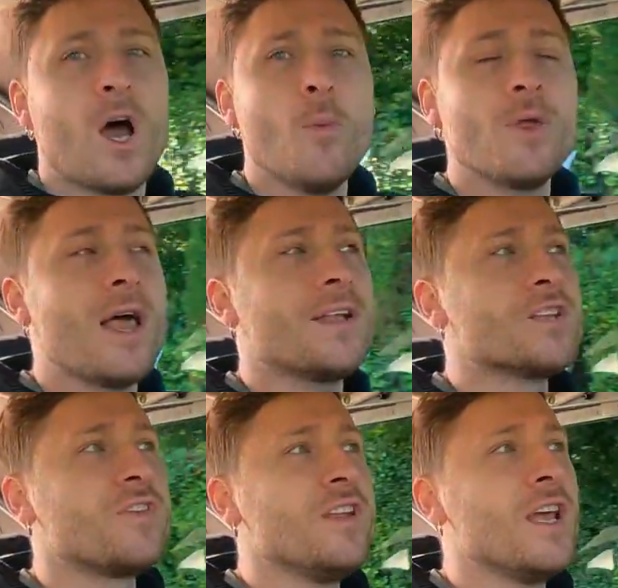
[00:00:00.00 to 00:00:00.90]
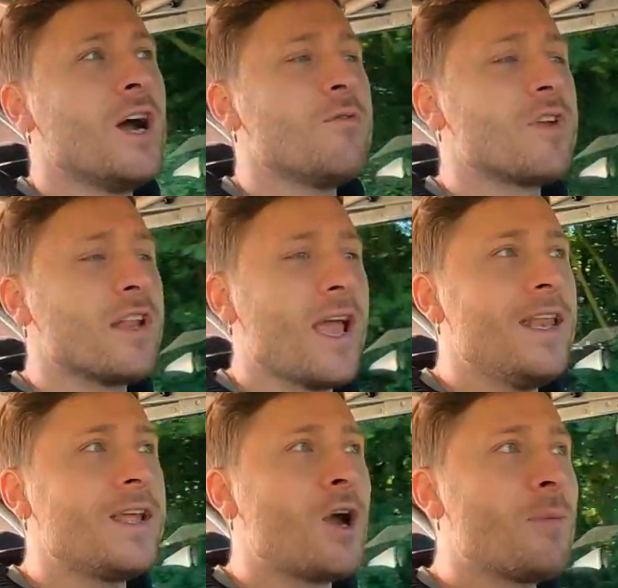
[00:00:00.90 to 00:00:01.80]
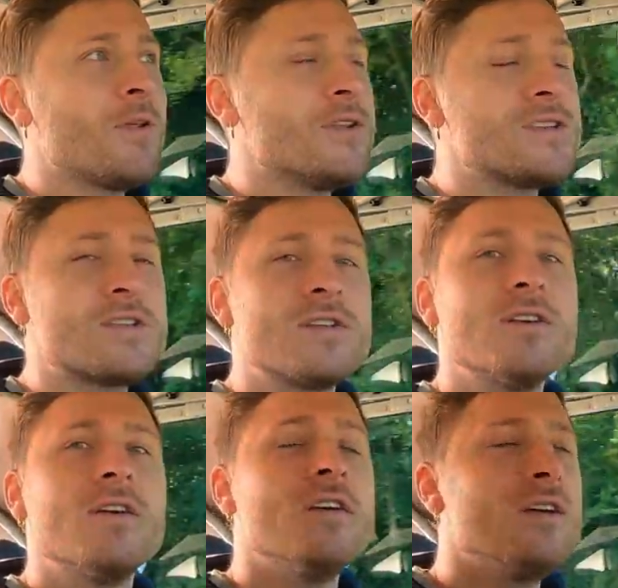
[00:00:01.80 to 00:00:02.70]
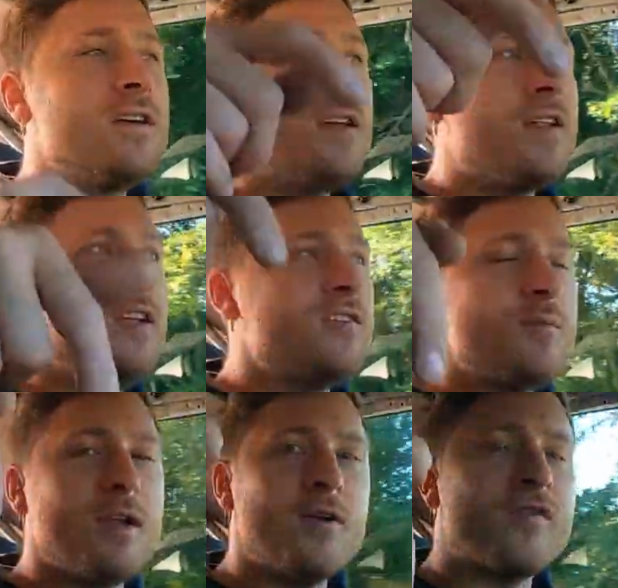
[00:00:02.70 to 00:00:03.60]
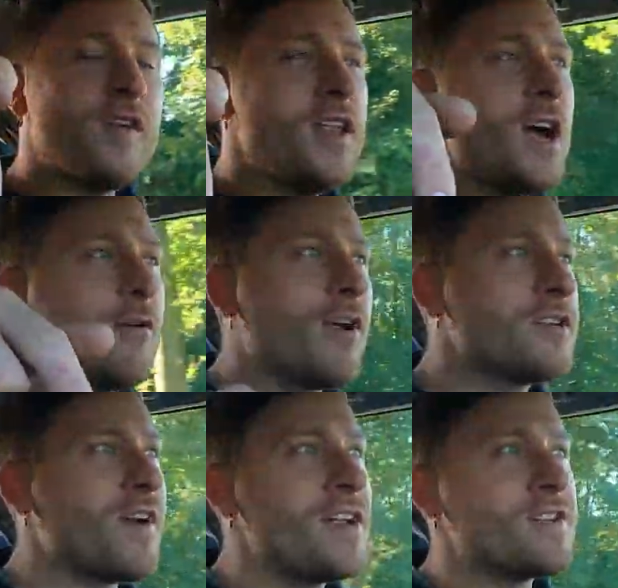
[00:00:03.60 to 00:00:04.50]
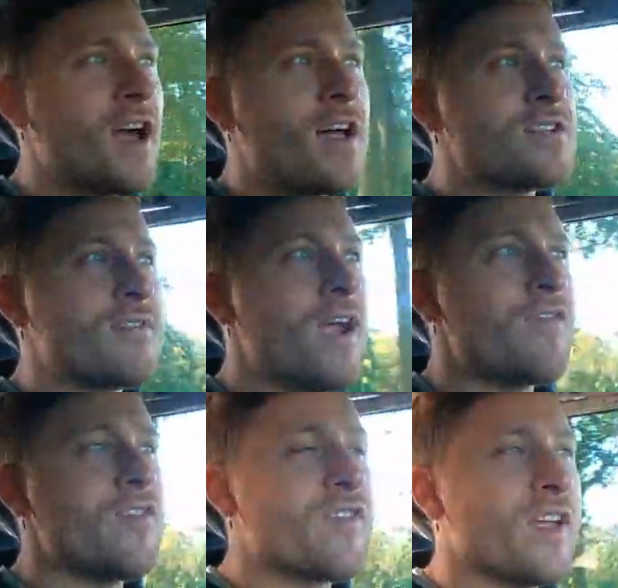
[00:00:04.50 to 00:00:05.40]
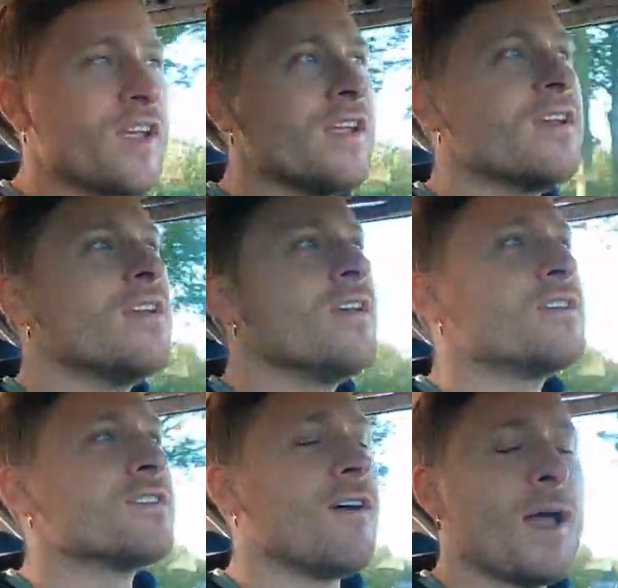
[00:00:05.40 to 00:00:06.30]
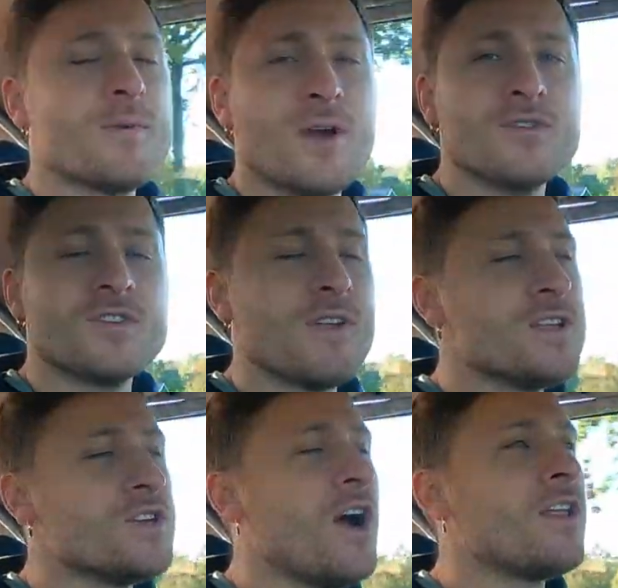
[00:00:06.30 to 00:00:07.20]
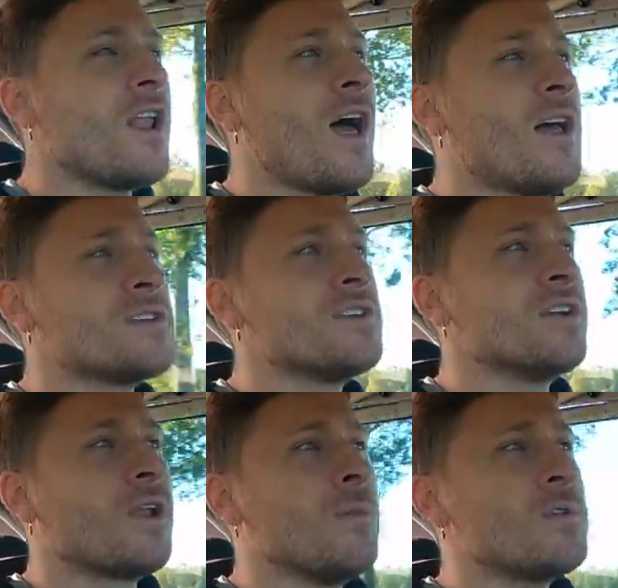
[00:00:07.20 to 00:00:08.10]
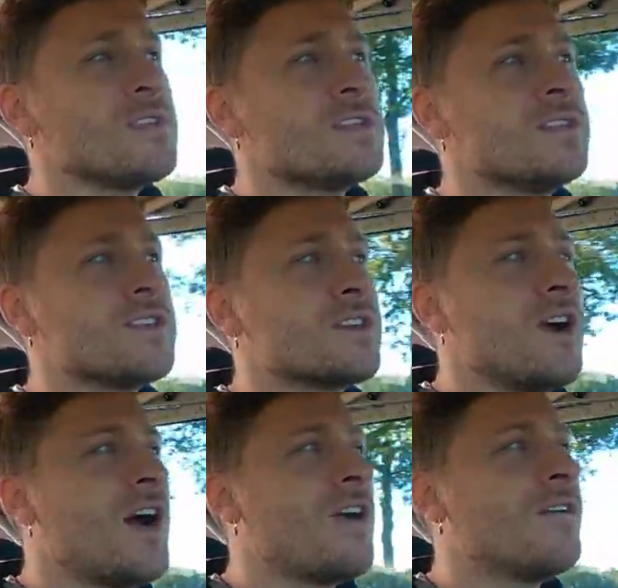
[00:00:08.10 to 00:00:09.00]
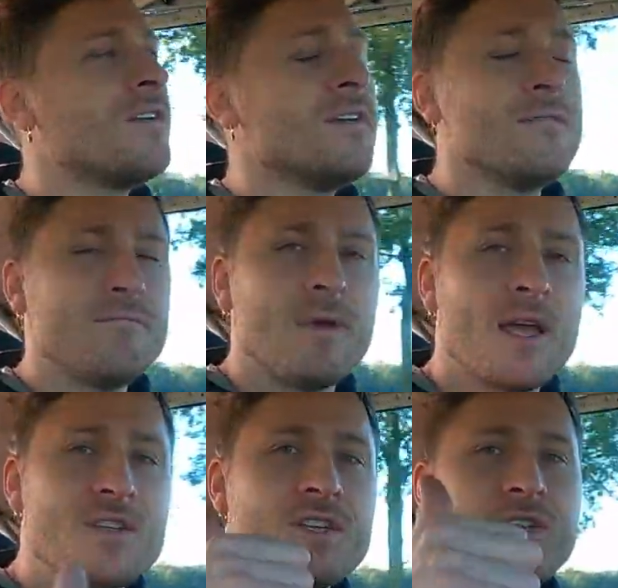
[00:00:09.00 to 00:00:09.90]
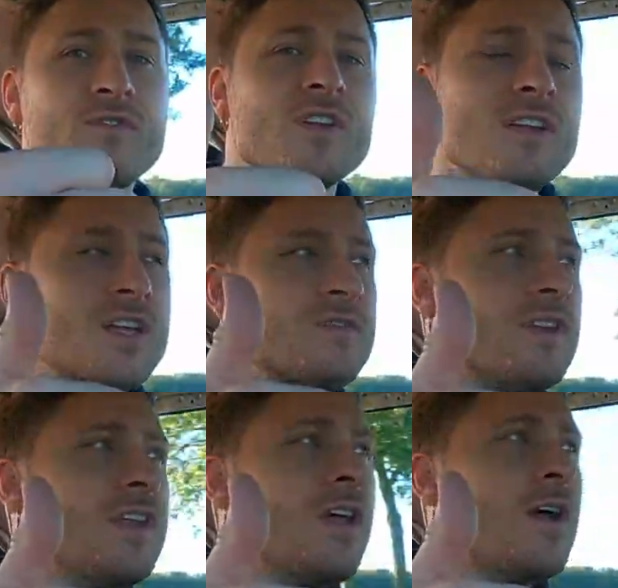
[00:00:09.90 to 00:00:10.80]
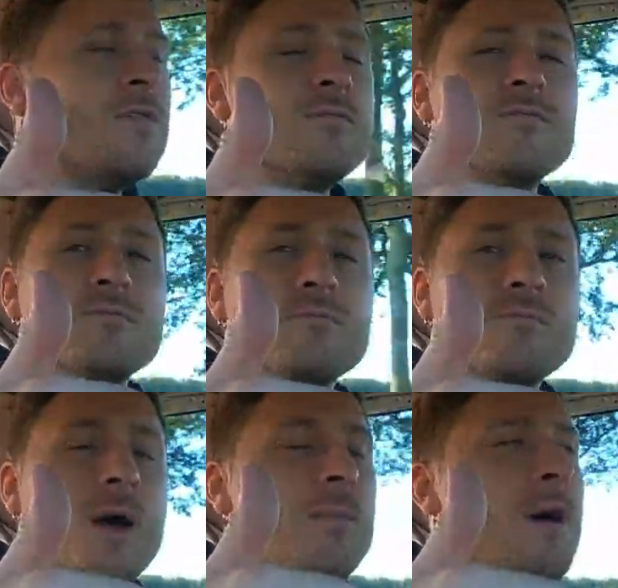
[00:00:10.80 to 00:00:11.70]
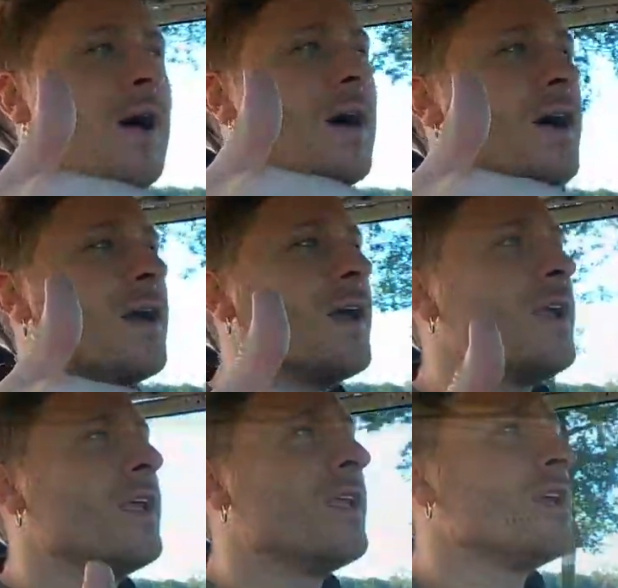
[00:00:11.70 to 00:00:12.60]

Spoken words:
hope you like this video. If you got any comments, leave them below the video, or I'll try to answer everything. So I'm going to enjoy the last kilometers in this car, and see you for the next video. Bye bye.